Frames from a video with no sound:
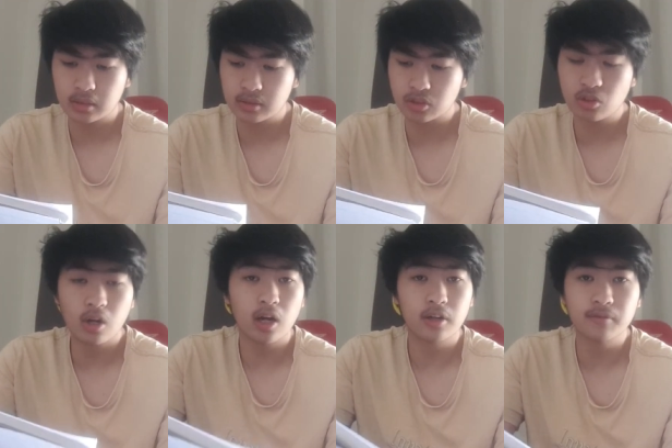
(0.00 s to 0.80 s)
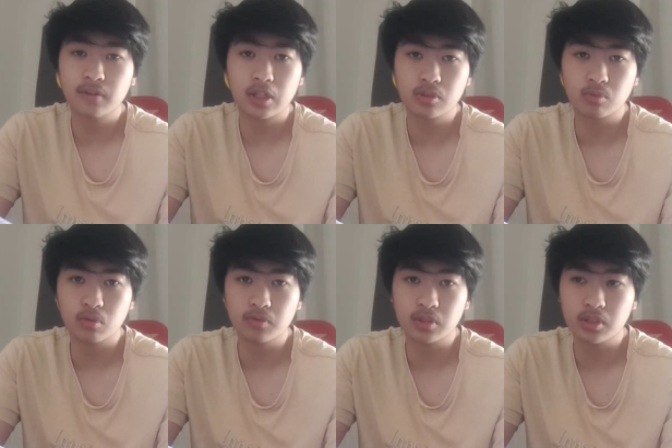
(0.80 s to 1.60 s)
There's no hard and fast
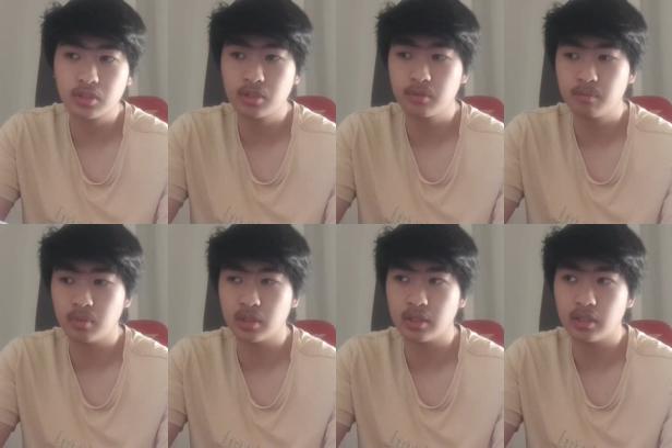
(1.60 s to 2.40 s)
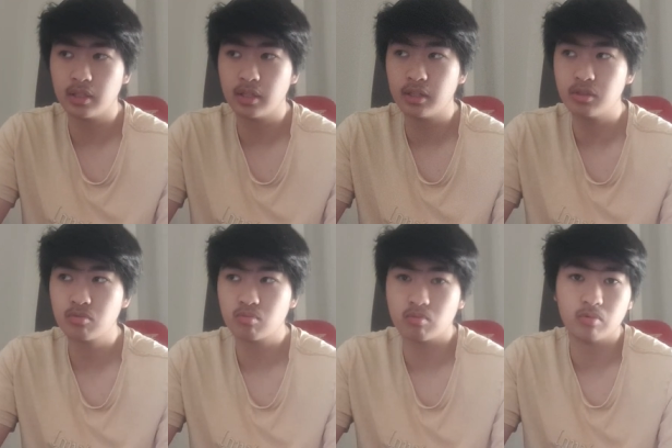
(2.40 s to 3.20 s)
rule for this, but
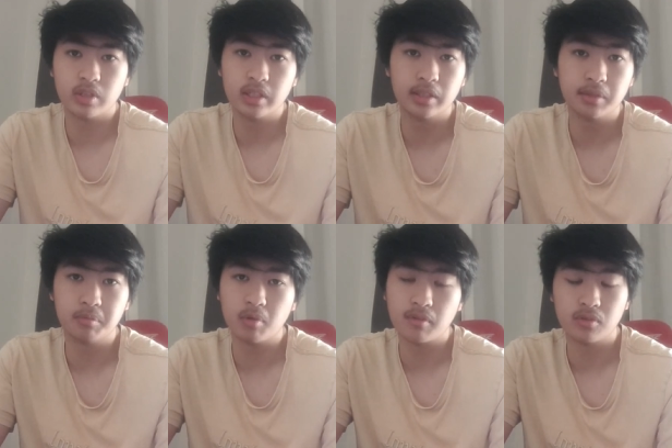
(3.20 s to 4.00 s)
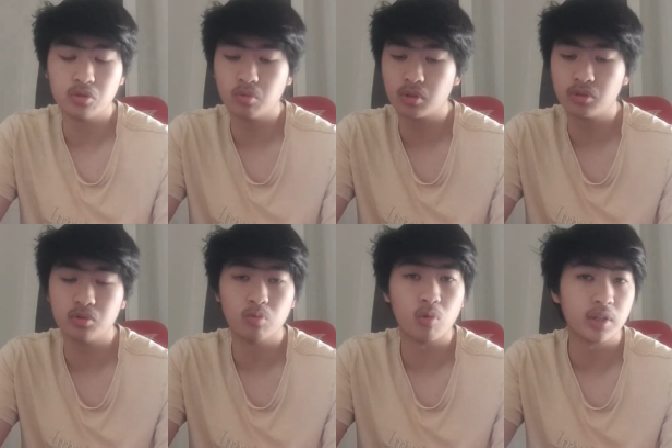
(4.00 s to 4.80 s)
it's really whether you want to
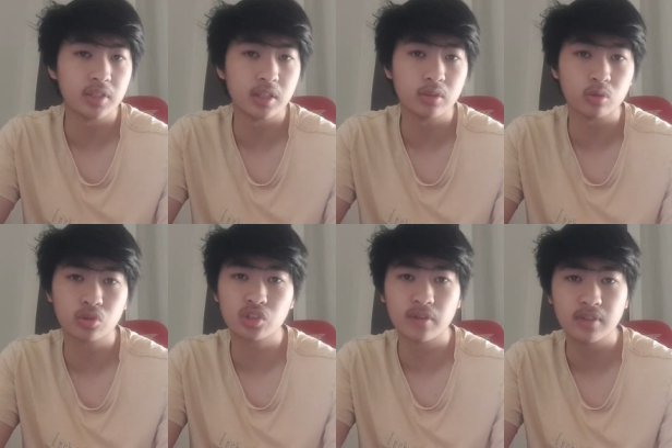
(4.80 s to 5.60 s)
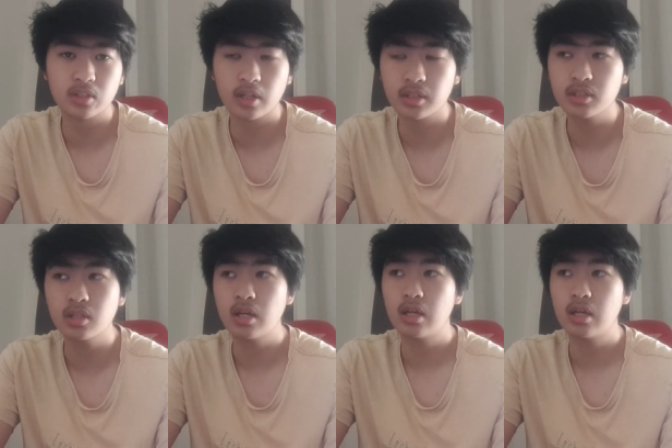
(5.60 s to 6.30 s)
do 1 day or 7 days,